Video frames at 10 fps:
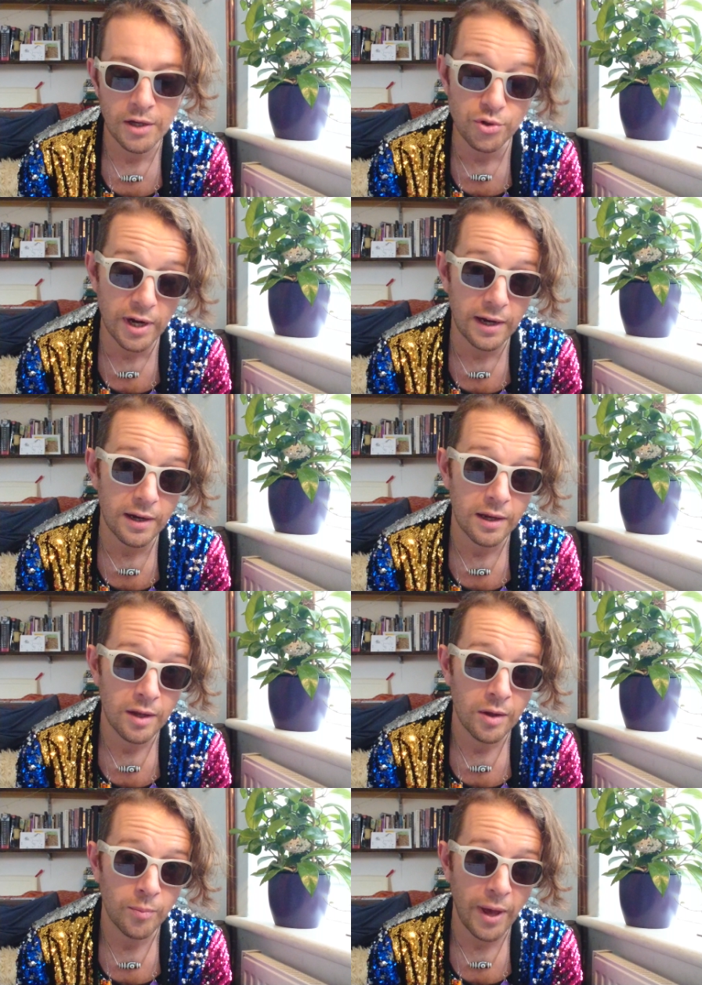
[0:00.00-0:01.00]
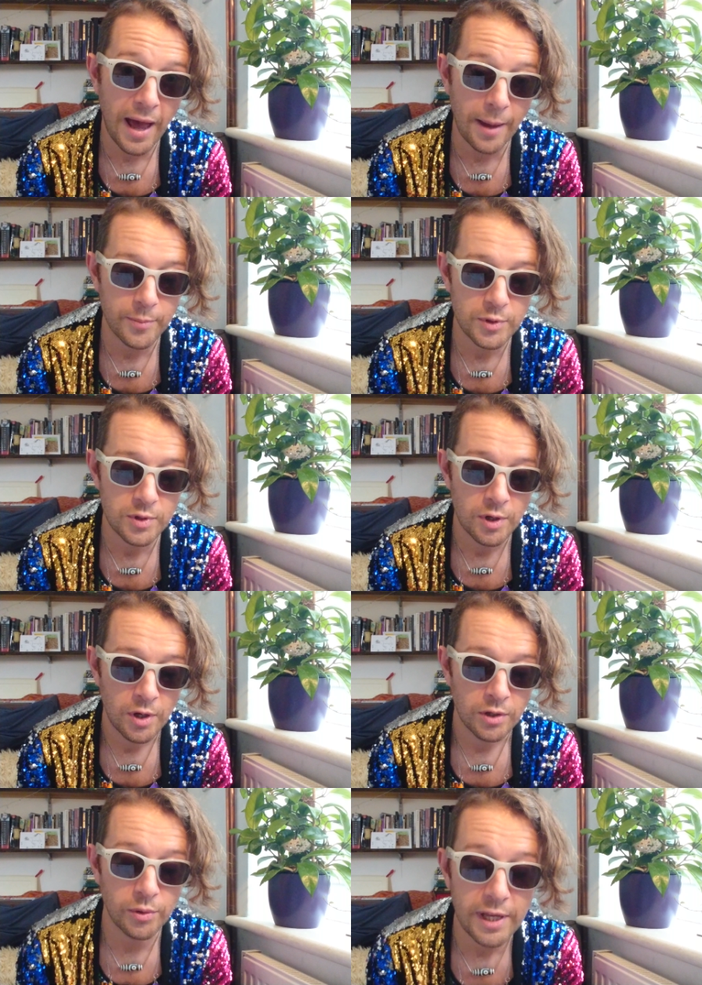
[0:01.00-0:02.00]
A drink, perhaps,
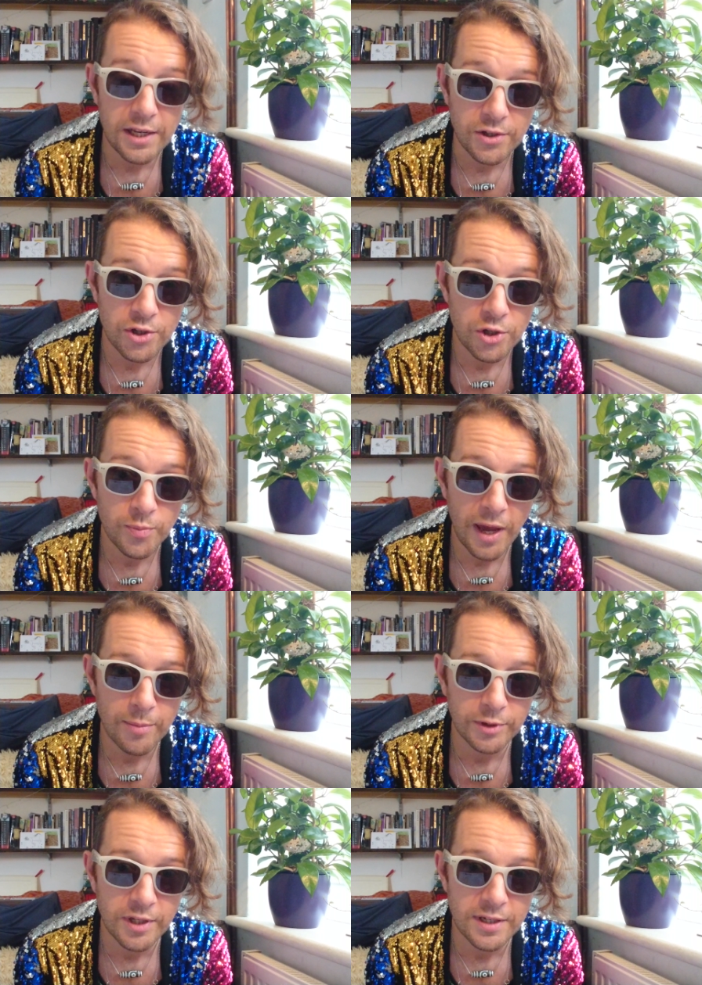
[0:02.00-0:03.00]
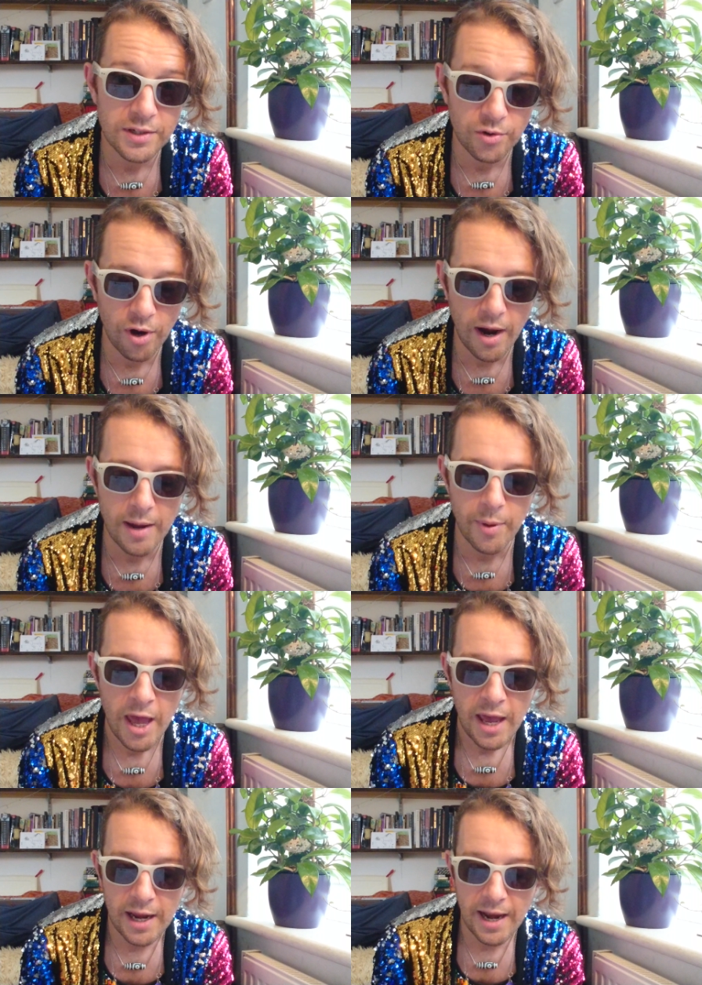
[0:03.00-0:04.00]
you'll each be able to describe
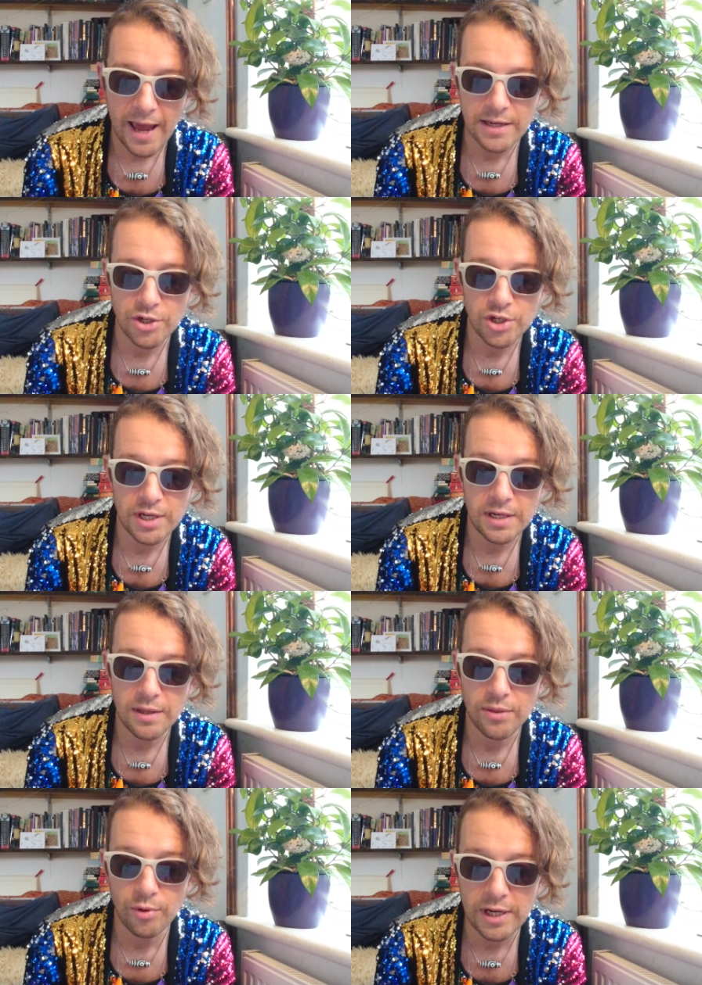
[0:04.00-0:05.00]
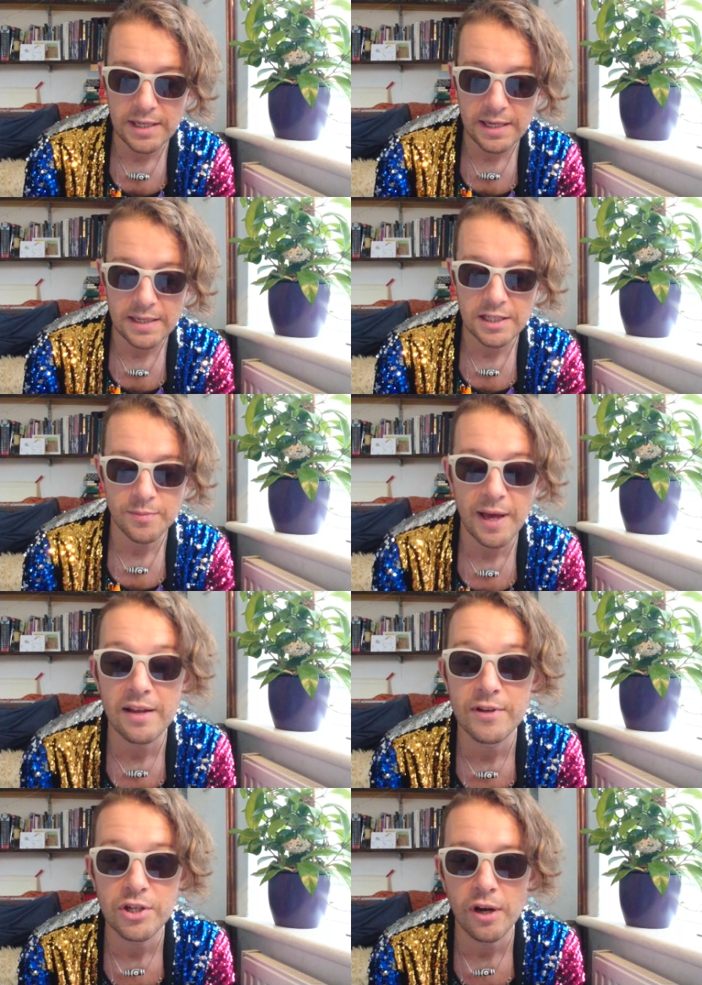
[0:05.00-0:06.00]
in HD 3D
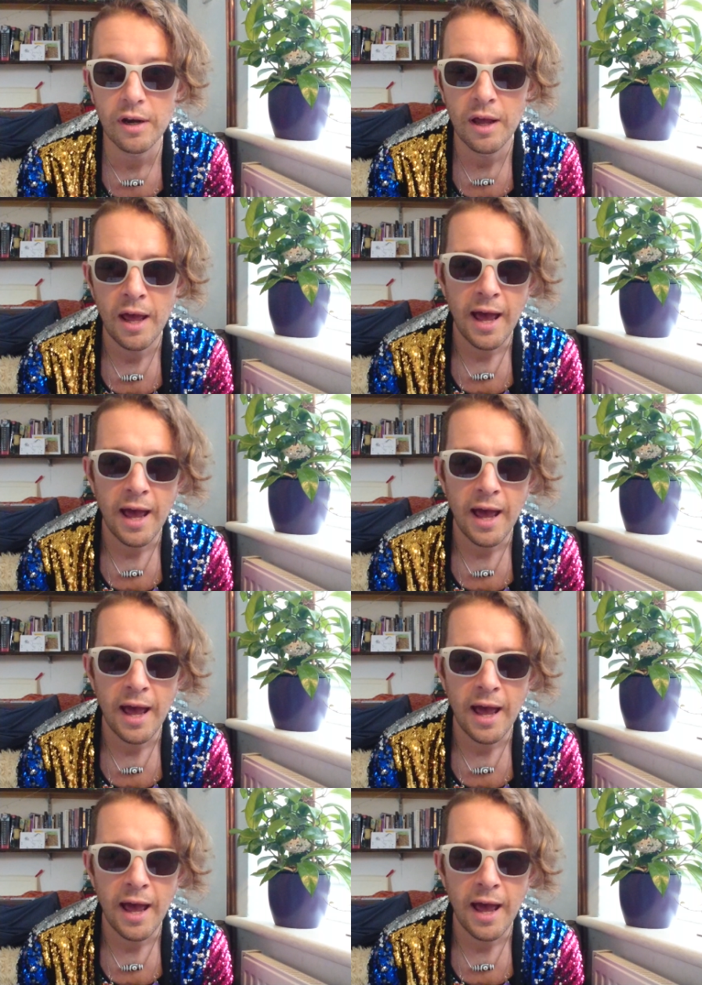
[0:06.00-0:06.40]
smell-o-vision